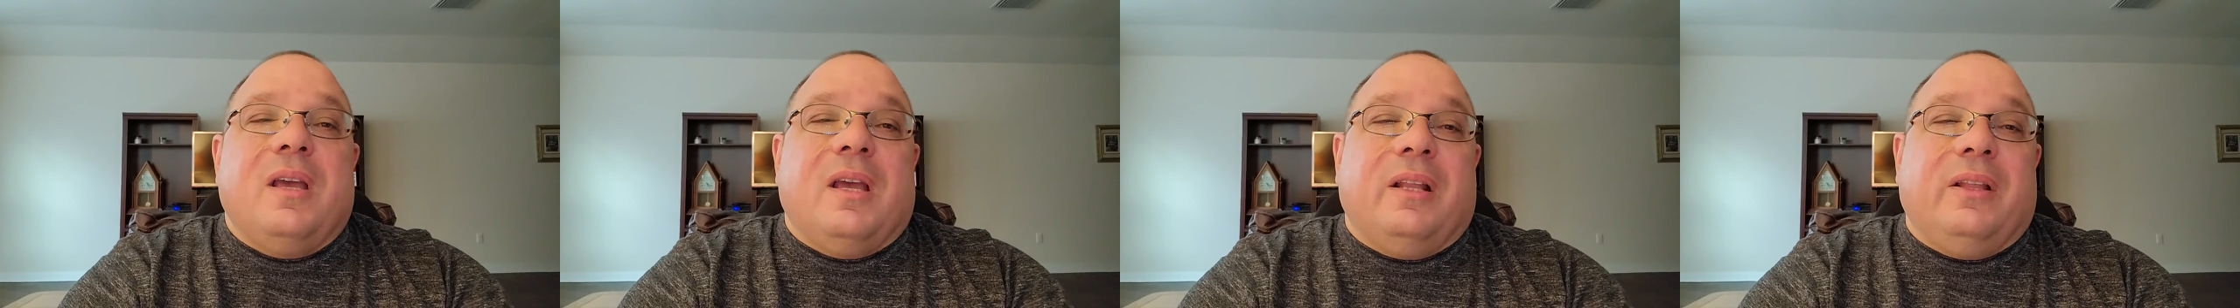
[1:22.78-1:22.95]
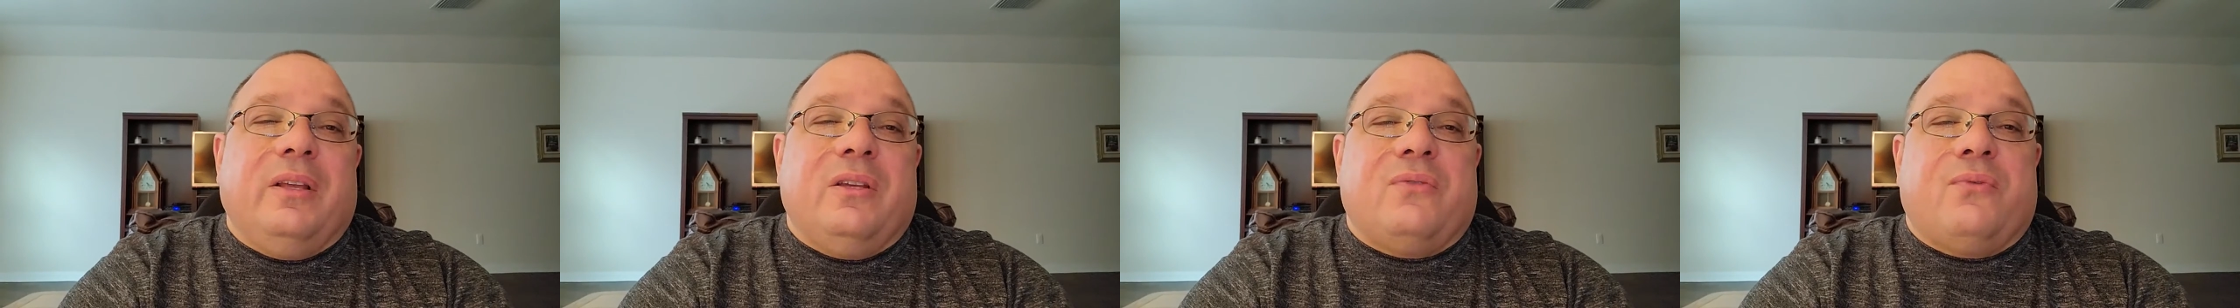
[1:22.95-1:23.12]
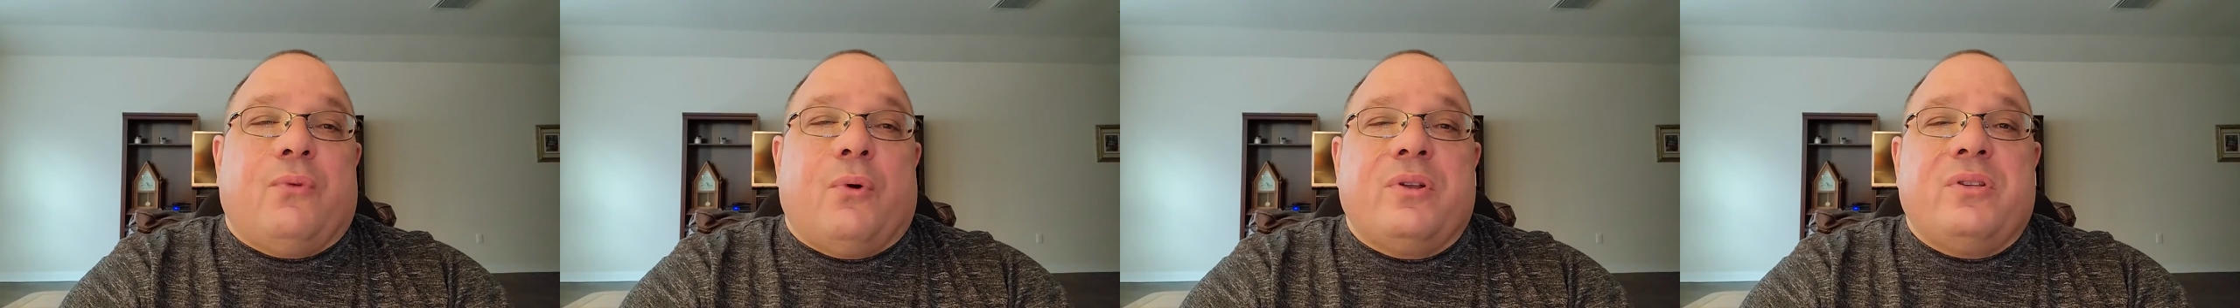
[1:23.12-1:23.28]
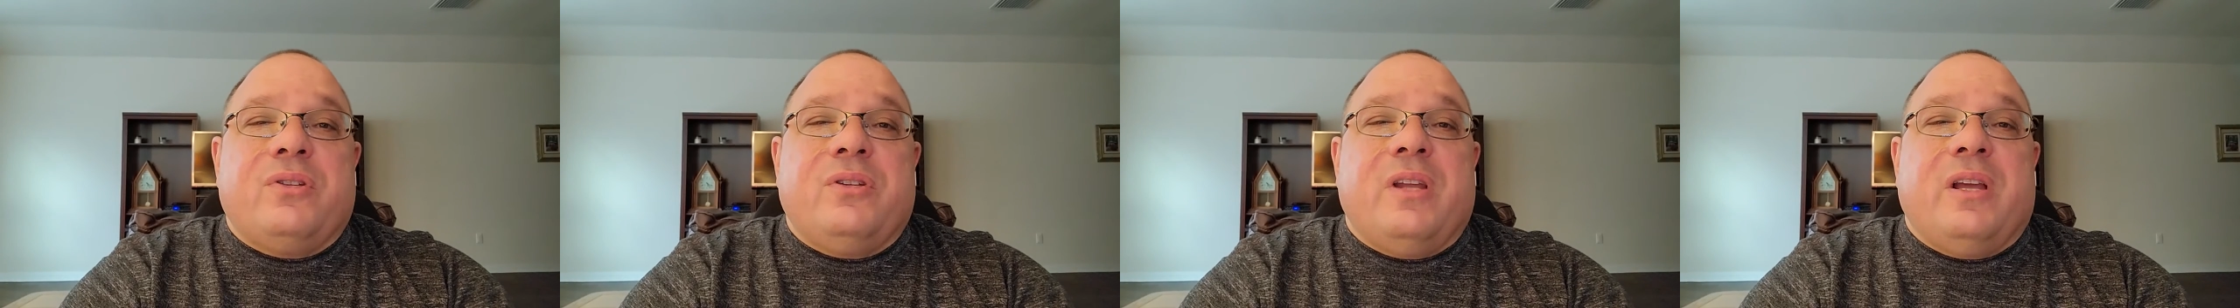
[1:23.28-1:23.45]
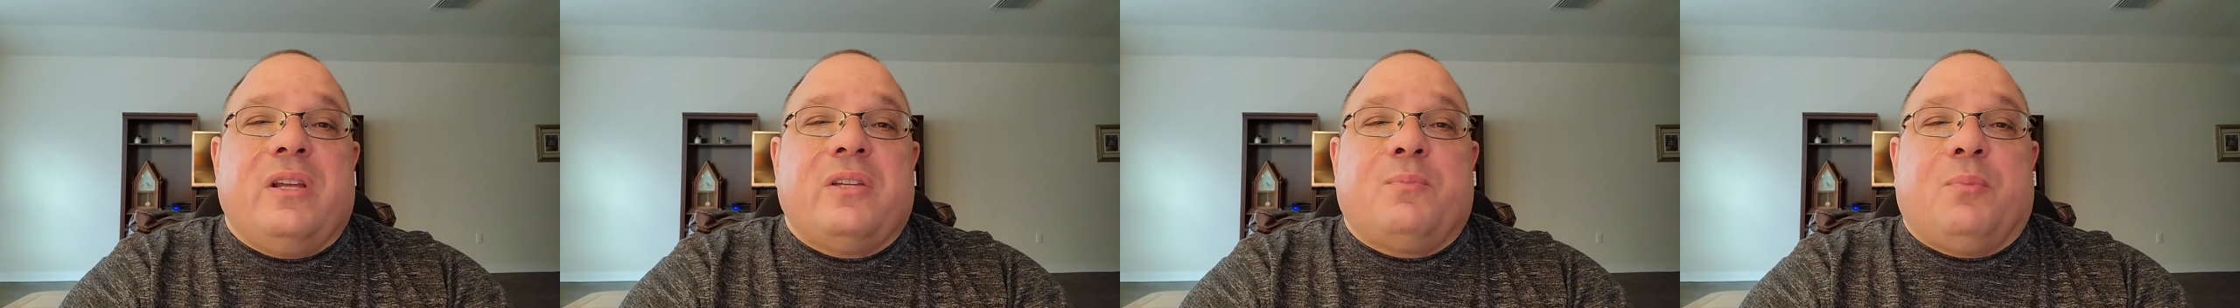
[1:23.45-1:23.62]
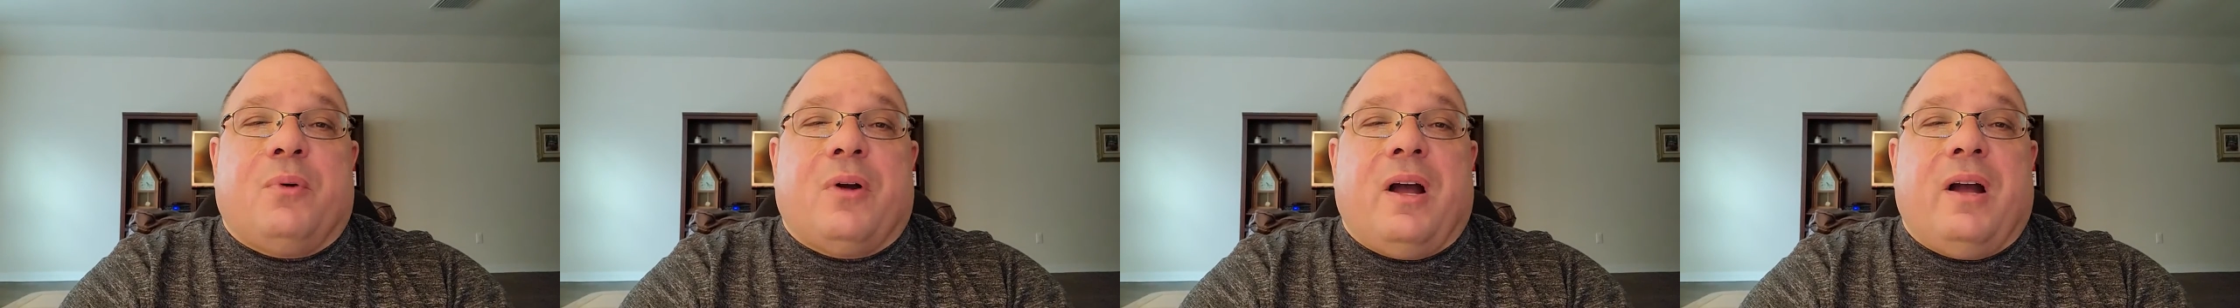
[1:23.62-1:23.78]
at least fourteen
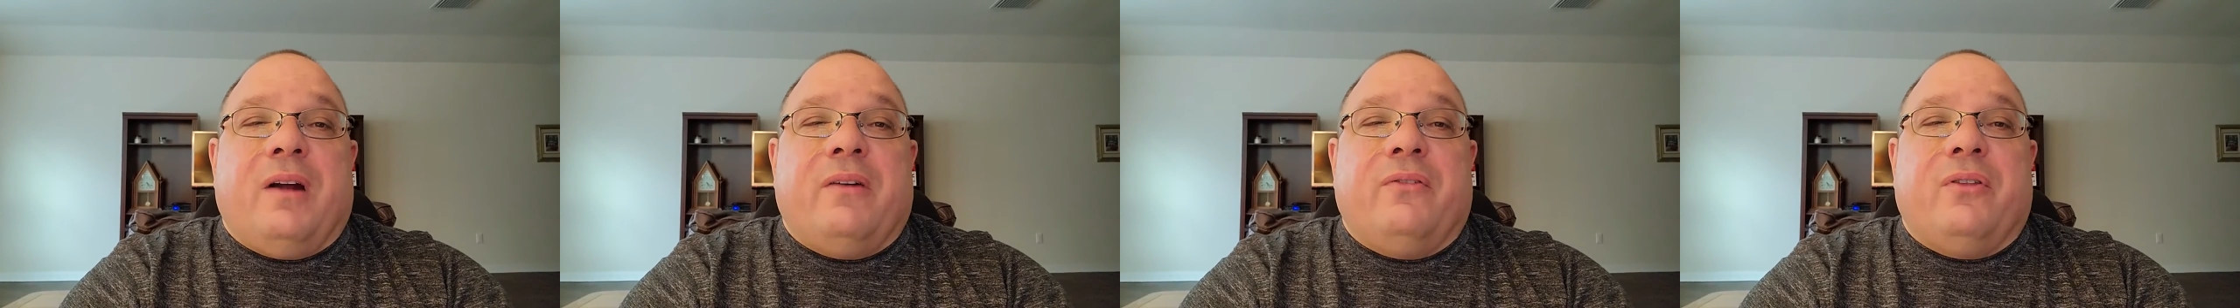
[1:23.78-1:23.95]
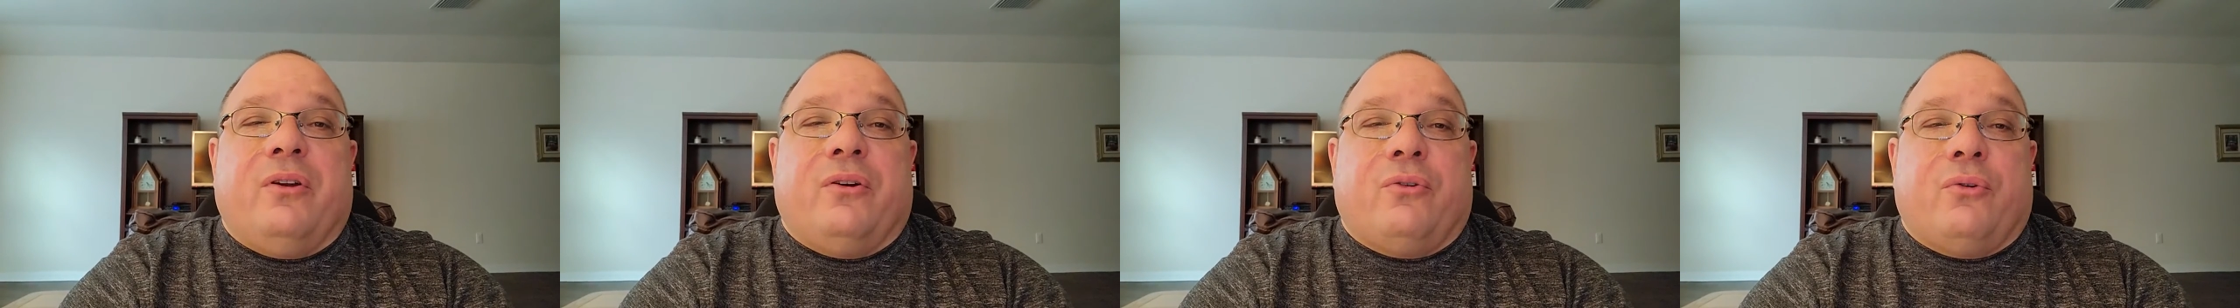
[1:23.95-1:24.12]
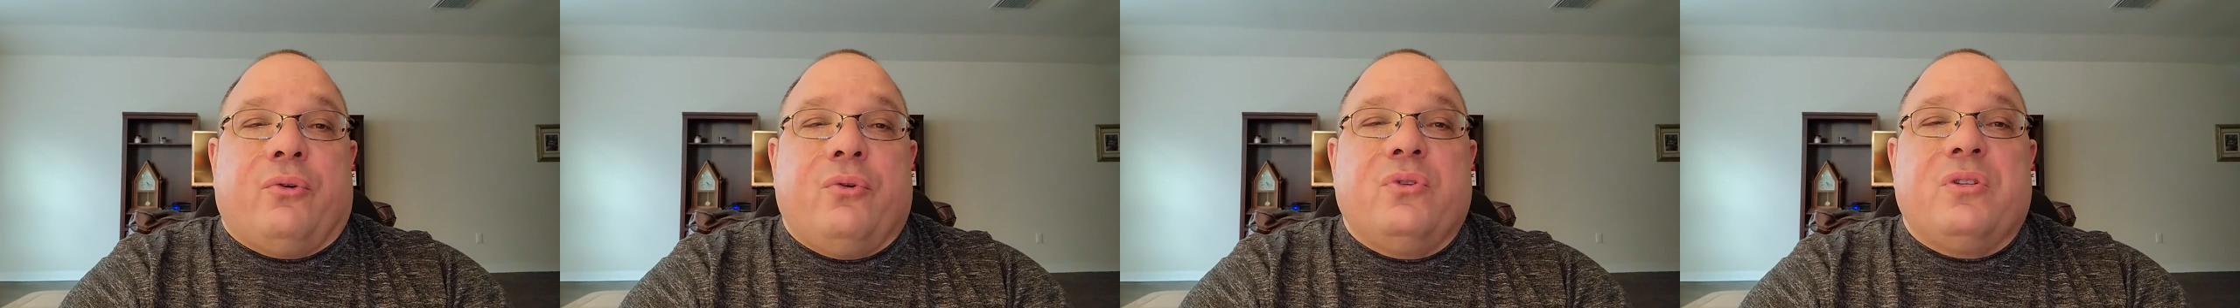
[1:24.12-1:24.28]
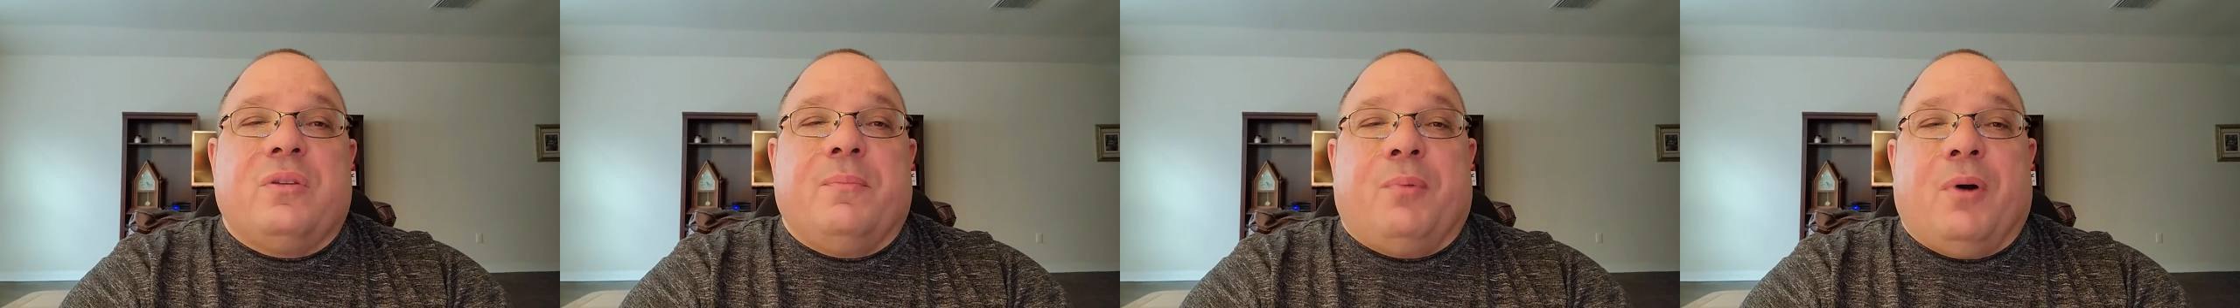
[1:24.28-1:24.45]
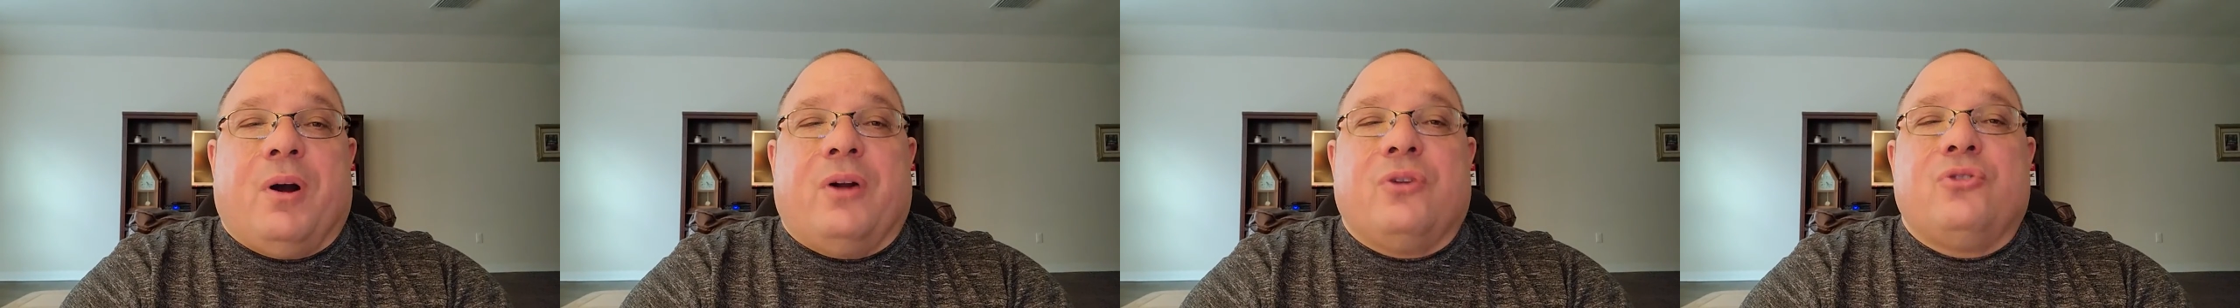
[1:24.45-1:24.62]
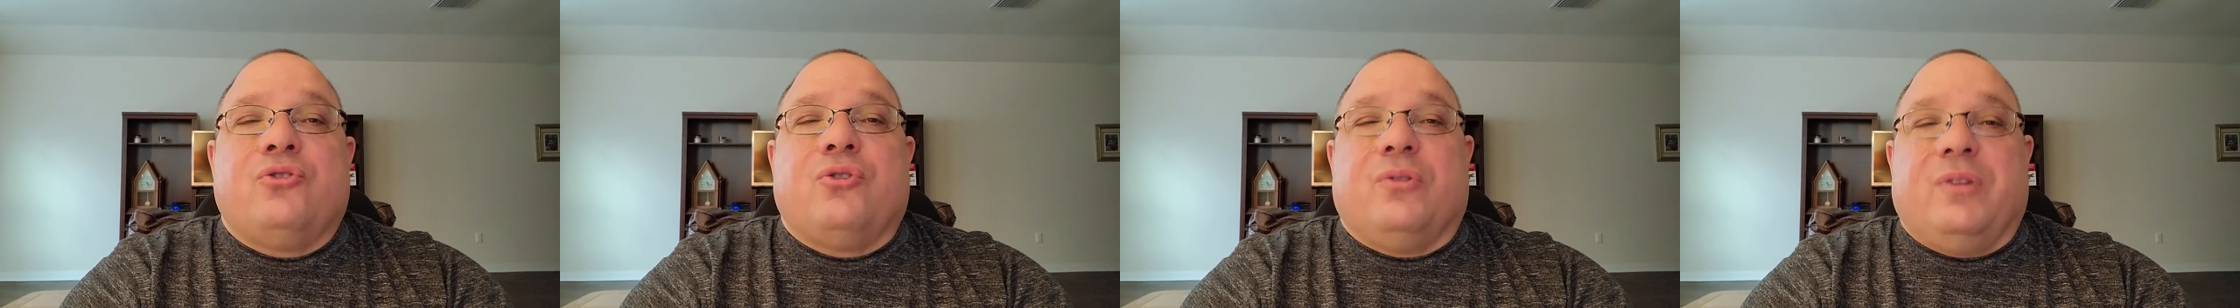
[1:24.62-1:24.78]
days prior to their cruise
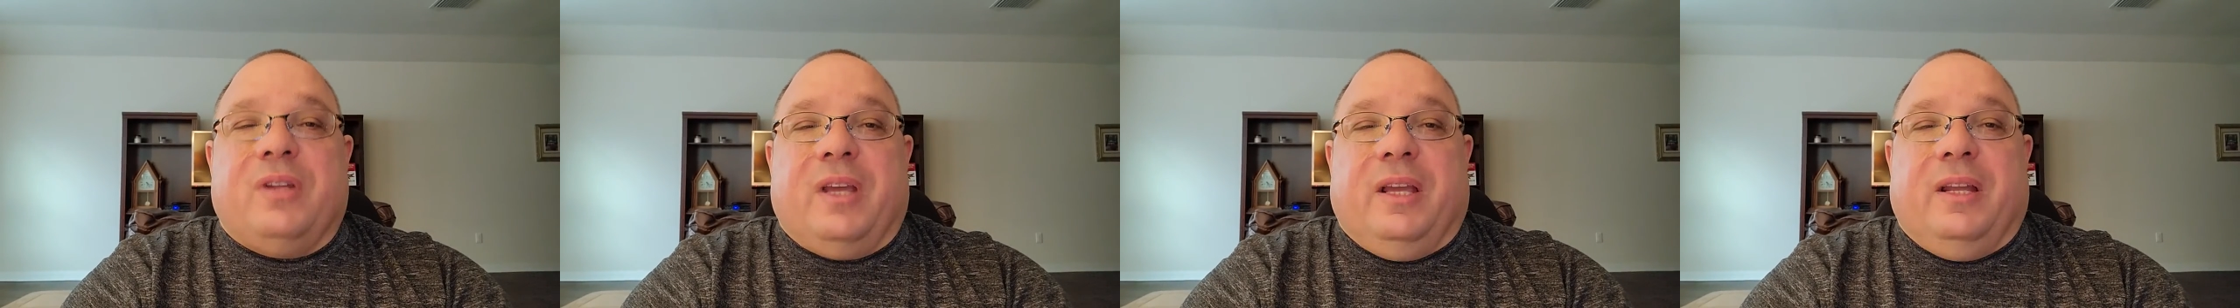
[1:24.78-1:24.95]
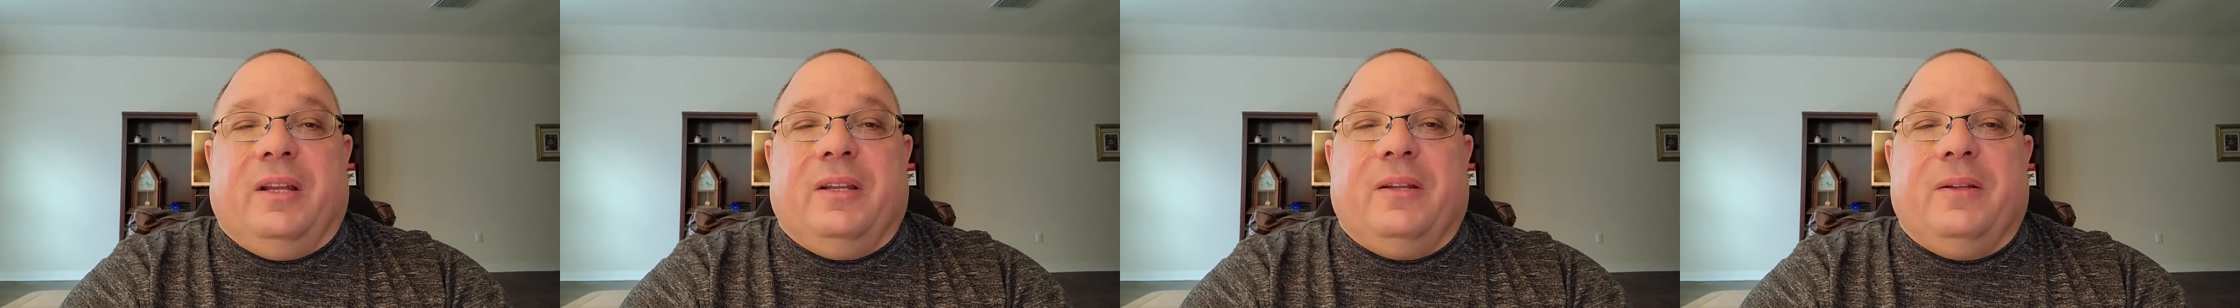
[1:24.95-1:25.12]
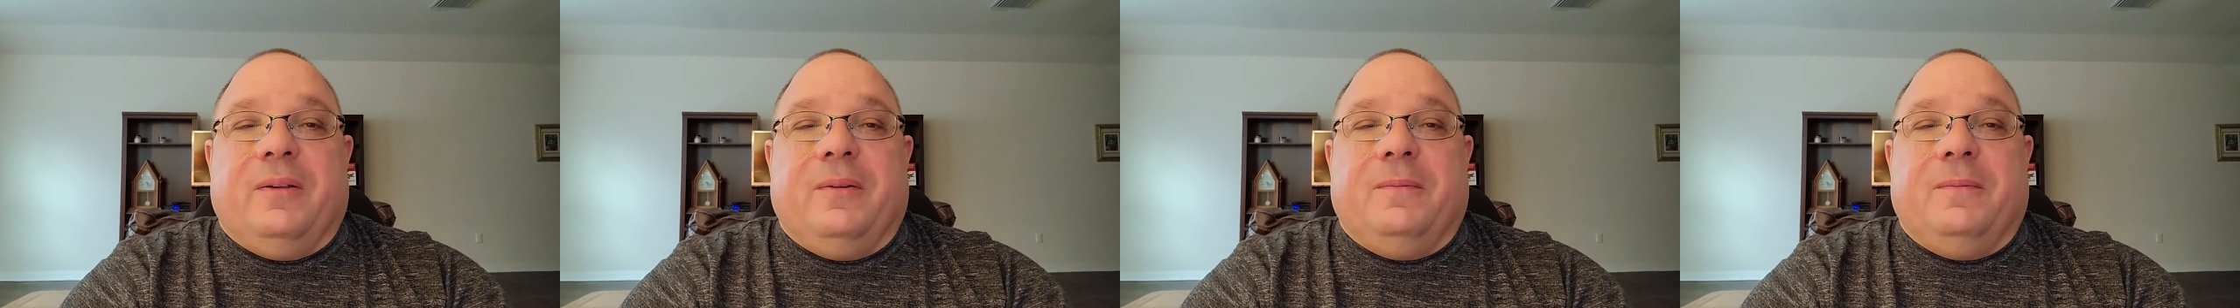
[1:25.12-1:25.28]
departure date.